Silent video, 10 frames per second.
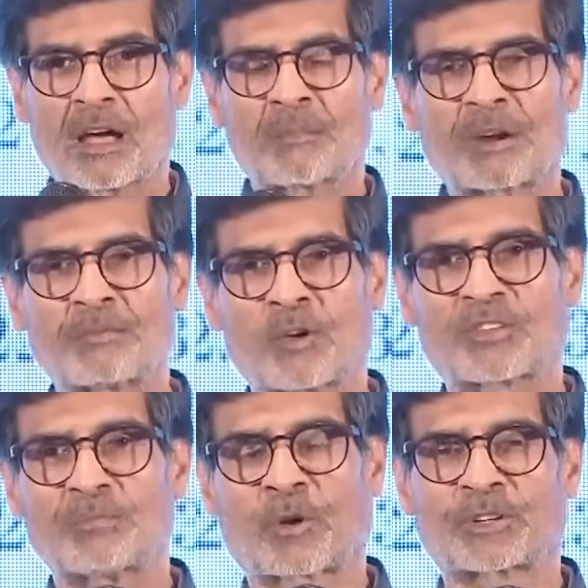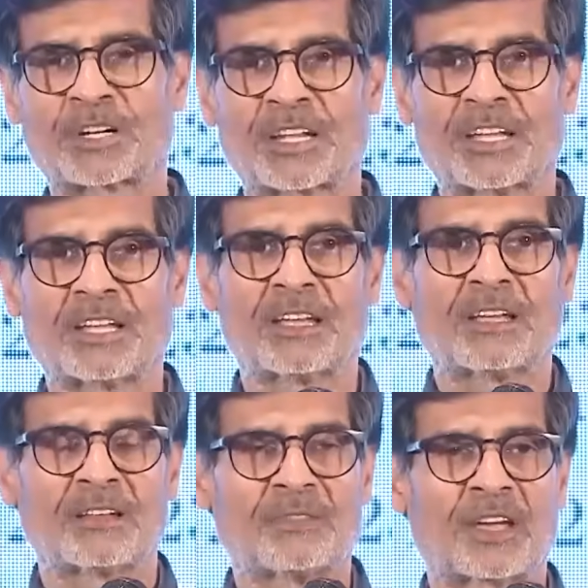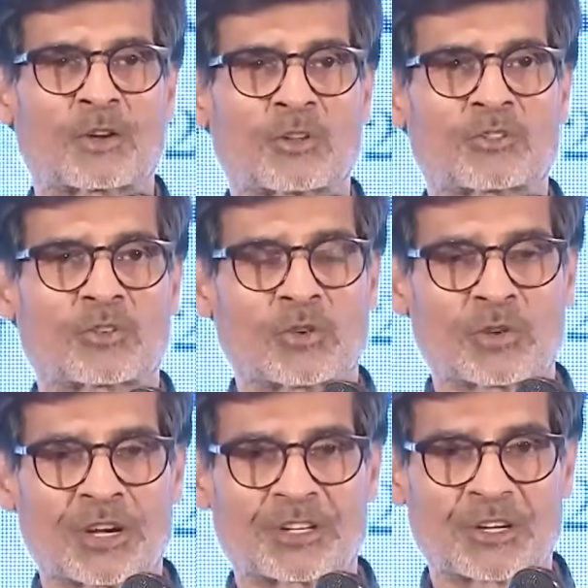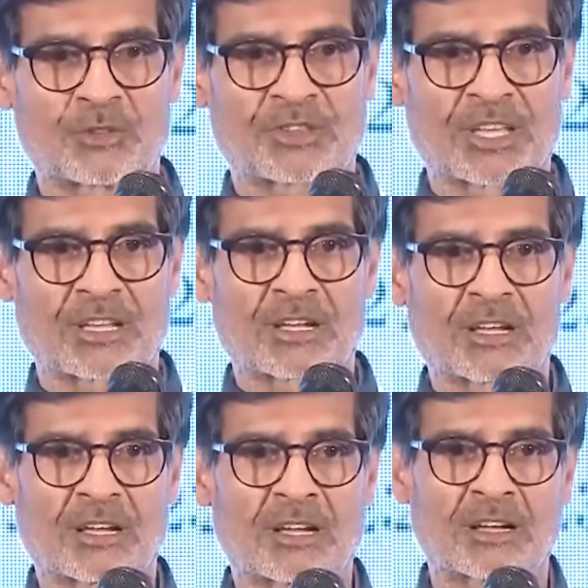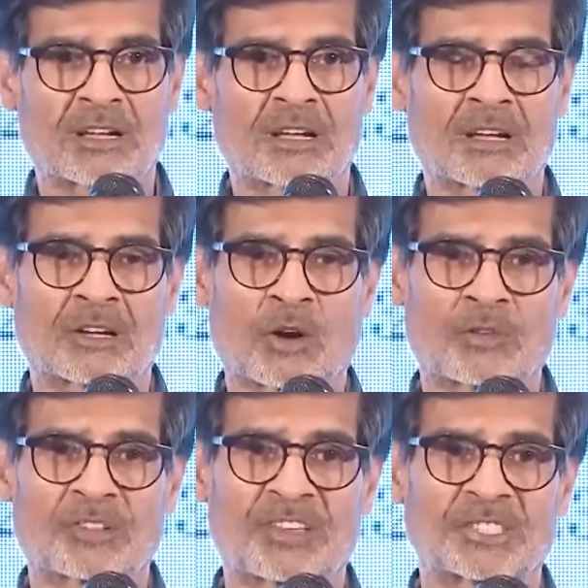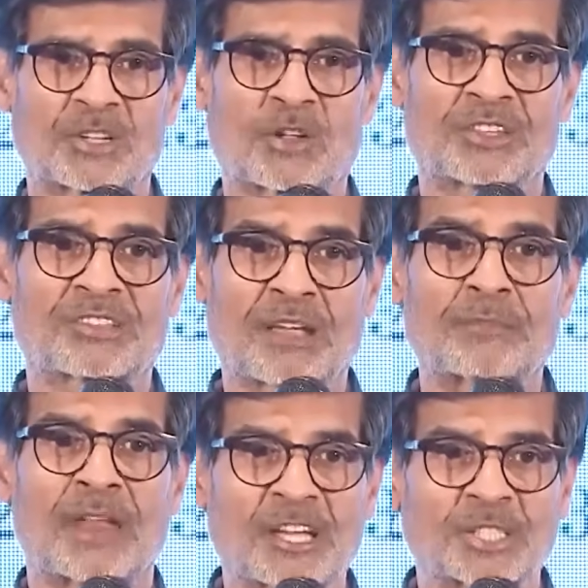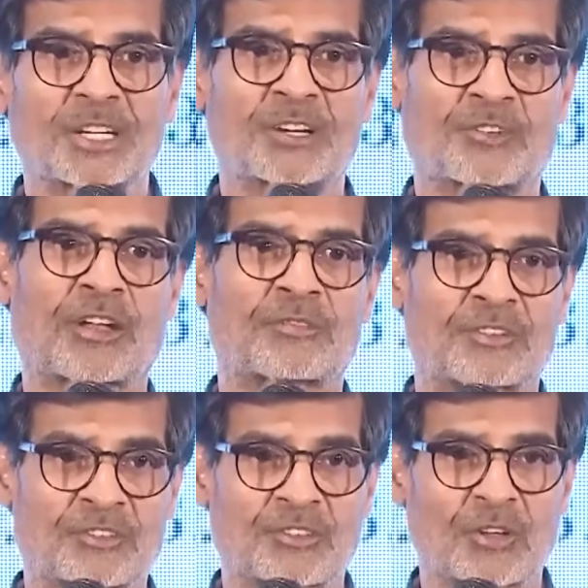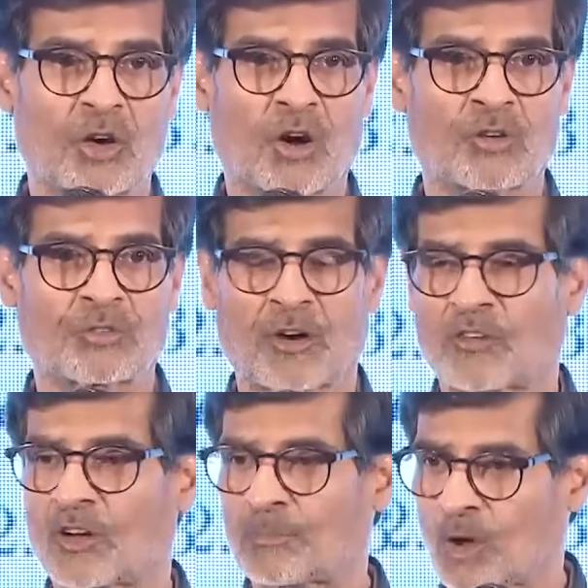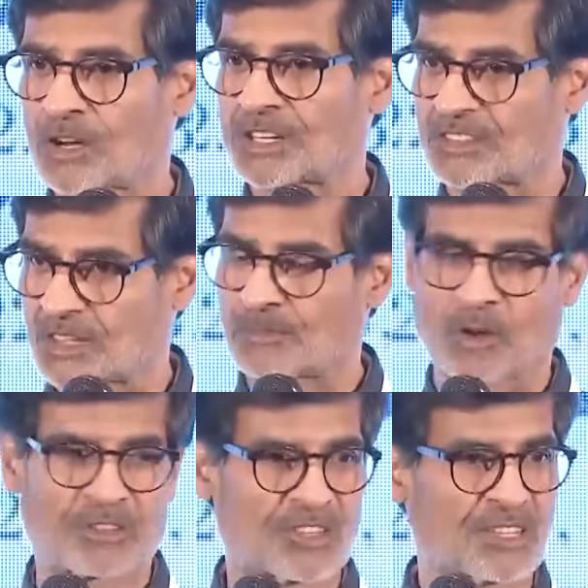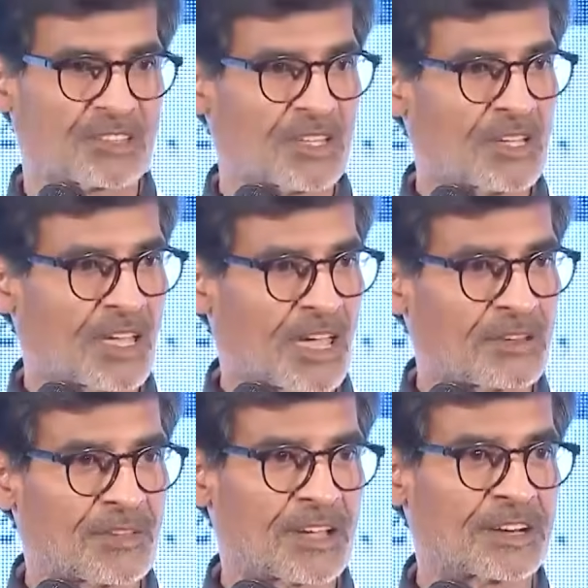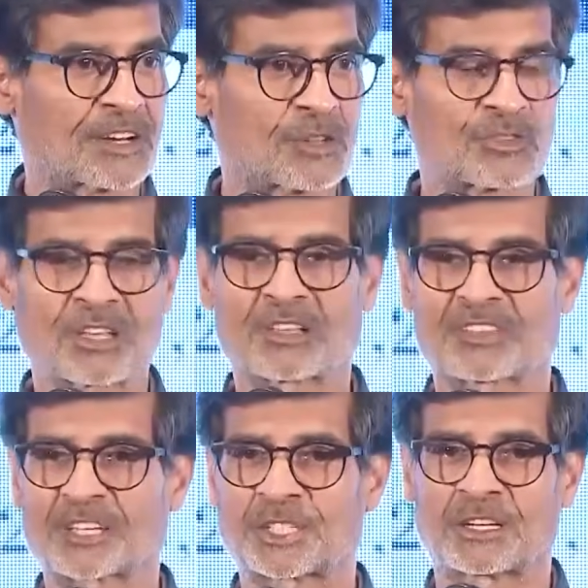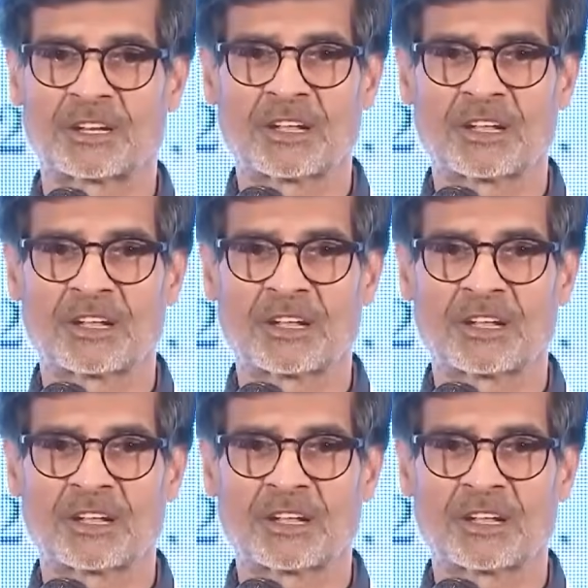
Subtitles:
But most importantly, we are also introducing a conversation on the subnational drivers of our politics and policies. And we are introducing a section